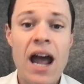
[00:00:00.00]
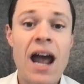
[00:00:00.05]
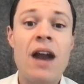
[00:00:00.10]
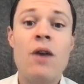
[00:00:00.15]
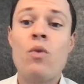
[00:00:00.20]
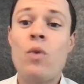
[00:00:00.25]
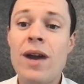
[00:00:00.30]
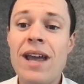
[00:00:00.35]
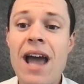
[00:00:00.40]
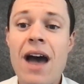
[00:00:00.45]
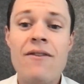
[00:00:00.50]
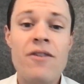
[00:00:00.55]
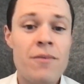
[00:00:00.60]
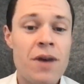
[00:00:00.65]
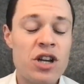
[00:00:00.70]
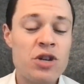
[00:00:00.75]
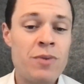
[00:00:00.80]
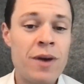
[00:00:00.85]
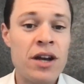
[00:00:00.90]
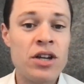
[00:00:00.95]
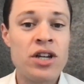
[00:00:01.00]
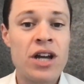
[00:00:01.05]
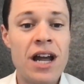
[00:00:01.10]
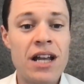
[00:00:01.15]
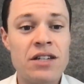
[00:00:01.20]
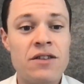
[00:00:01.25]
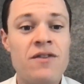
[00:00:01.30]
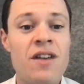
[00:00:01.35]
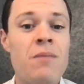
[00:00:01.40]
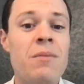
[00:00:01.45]
And we have a much better
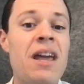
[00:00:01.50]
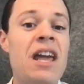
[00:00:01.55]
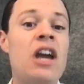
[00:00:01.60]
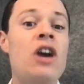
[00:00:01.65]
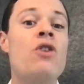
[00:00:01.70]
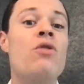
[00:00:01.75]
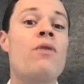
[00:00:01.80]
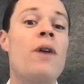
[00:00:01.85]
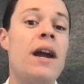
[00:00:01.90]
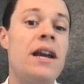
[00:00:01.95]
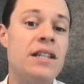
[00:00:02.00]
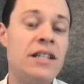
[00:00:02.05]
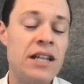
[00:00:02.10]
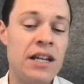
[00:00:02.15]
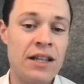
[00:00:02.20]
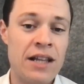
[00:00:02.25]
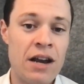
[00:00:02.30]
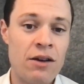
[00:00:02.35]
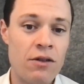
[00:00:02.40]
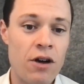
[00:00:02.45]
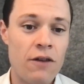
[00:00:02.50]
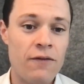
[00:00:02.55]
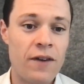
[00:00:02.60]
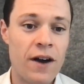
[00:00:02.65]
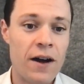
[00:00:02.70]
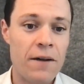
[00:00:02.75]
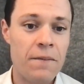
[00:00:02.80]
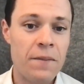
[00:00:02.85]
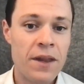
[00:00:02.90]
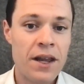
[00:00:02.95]
chance of them increasing their
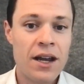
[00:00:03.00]
offer.